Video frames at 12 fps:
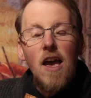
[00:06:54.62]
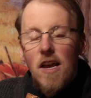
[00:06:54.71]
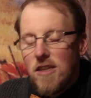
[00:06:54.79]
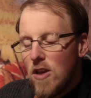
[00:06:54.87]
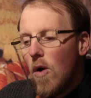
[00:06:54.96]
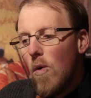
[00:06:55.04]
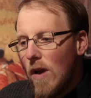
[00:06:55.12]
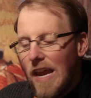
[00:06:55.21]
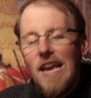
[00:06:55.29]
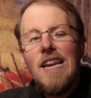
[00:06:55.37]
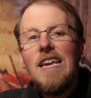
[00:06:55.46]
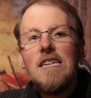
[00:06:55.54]
So
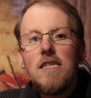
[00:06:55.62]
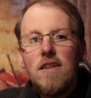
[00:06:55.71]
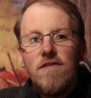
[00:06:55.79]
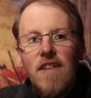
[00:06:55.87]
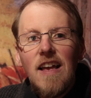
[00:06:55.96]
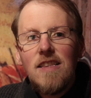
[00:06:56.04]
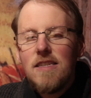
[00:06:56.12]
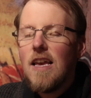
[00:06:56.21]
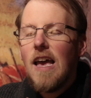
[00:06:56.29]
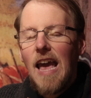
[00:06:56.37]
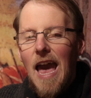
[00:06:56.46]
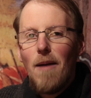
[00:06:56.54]
in his defense,
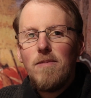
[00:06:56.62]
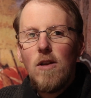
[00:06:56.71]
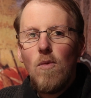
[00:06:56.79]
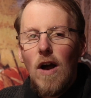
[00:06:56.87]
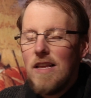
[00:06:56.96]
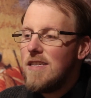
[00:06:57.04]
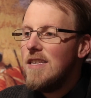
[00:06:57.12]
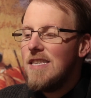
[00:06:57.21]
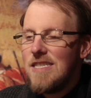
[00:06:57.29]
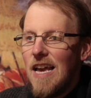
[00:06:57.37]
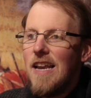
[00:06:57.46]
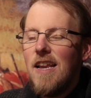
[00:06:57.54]
Captain Watson
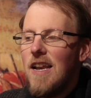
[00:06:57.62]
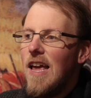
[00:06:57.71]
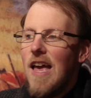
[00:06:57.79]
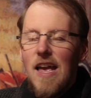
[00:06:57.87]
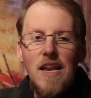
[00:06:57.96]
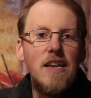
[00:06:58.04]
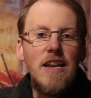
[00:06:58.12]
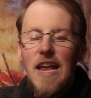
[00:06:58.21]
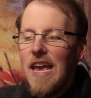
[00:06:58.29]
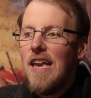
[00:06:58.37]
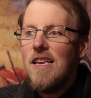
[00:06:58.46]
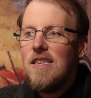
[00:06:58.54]
cited
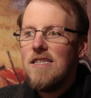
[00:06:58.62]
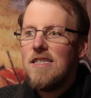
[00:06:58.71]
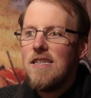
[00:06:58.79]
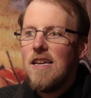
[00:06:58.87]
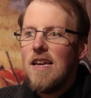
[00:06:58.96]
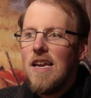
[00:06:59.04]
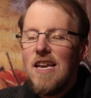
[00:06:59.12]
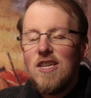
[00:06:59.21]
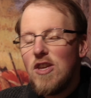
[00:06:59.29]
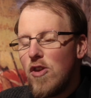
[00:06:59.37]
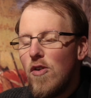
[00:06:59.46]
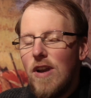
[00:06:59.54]
his
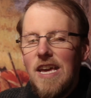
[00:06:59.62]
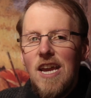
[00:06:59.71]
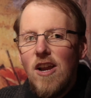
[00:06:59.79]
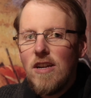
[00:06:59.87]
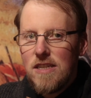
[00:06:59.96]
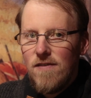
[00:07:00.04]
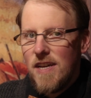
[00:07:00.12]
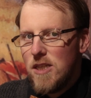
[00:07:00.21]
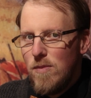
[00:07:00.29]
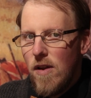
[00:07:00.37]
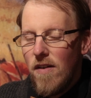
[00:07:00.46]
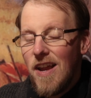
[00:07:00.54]
30 years of
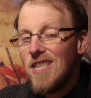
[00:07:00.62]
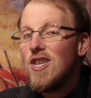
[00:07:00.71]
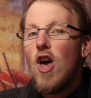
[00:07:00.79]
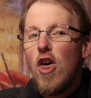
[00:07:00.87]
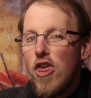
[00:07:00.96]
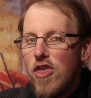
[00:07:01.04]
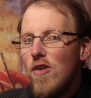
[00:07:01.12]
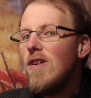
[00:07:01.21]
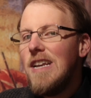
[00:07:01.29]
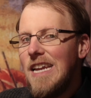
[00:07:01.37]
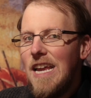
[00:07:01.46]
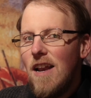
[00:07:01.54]
experience,
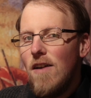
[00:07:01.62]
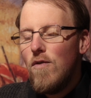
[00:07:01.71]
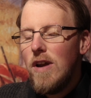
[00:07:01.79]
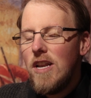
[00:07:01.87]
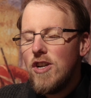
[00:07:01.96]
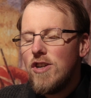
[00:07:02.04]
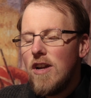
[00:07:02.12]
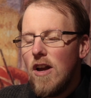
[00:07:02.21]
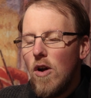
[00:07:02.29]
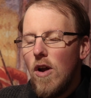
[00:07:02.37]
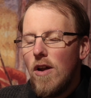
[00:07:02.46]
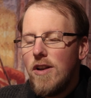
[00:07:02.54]
13 which
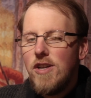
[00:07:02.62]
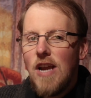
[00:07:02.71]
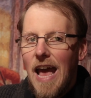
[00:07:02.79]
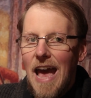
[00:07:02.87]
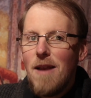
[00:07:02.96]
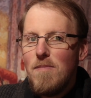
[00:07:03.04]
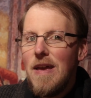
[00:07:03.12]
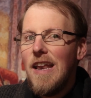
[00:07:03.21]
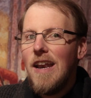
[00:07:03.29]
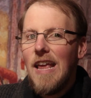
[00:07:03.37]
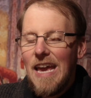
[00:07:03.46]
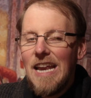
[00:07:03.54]
had
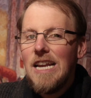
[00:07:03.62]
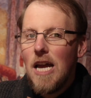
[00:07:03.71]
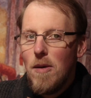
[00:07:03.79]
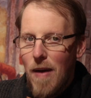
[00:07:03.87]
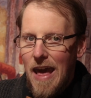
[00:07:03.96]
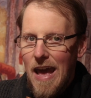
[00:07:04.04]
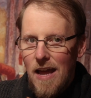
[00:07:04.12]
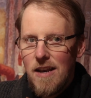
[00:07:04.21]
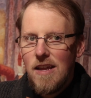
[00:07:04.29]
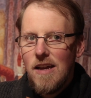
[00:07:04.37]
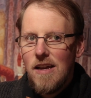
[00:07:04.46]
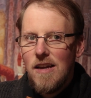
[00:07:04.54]
been in command.
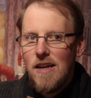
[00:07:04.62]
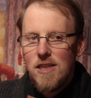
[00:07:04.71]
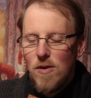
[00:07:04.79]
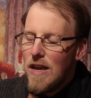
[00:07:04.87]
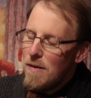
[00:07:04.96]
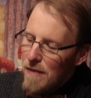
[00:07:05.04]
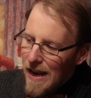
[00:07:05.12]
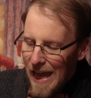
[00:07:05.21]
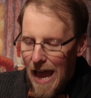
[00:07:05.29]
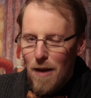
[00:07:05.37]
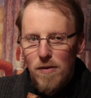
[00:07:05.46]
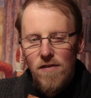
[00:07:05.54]
So he had been a
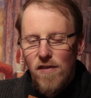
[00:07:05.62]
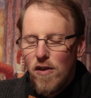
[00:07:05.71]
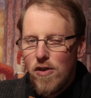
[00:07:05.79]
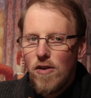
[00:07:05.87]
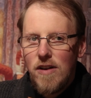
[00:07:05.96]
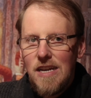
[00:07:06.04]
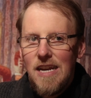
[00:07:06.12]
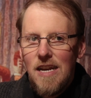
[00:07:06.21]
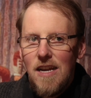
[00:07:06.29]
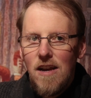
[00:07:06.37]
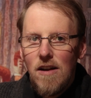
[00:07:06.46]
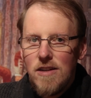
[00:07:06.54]
captain for
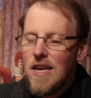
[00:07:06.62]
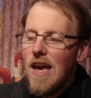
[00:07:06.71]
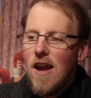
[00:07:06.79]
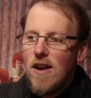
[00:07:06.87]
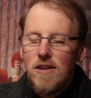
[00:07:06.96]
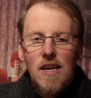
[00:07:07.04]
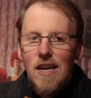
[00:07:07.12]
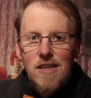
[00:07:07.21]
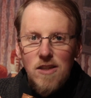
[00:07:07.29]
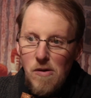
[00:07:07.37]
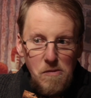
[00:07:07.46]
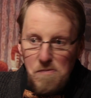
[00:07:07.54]
13 years.
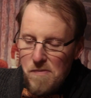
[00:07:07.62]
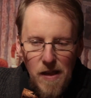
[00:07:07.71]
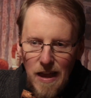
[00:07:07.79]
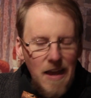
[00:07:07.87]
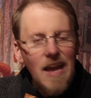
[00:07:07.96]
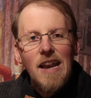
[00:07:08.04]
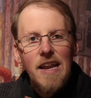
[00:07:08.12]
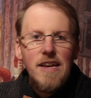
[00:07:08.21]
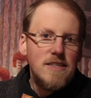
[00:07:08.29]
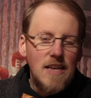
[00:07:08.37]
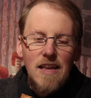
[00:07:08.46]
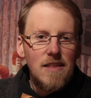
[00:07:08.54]
So again, he
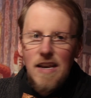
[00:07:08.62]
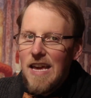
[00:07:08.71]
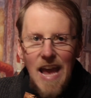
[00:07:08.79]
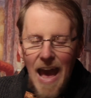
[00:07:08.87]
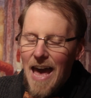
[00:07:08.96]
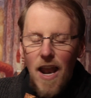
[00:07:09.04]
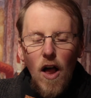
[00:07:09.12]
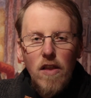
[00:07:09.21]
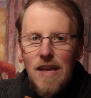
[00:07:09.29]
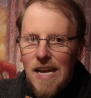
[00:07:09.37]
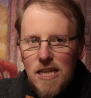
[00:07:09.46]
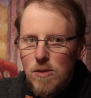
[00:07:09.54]
said that he had all
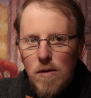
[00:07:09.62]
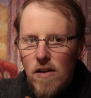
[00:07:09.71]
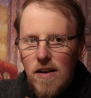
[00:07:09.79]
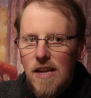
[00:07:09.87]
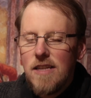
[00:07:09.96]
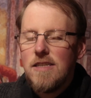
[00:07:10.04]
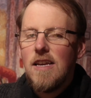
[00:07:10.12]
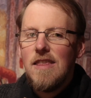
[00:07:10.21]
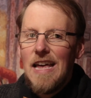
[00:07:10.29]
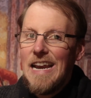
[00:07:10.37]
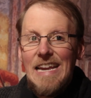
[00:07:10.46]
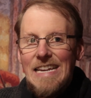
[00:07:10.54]
the experience
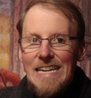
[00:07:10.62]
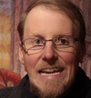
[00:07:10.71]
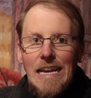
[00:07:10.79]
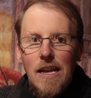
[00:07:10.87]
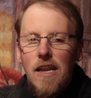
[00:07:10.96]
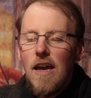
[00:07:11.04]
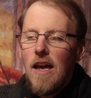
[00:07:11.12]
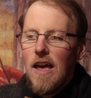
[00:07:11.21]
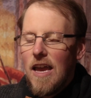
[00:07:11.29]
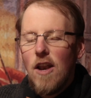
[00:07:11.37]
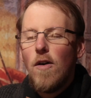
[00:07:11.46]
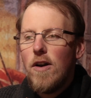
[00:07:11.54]
that he needed
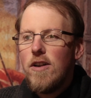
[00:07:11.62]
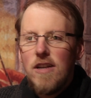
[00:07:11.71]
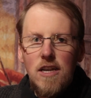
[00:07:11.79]
in order to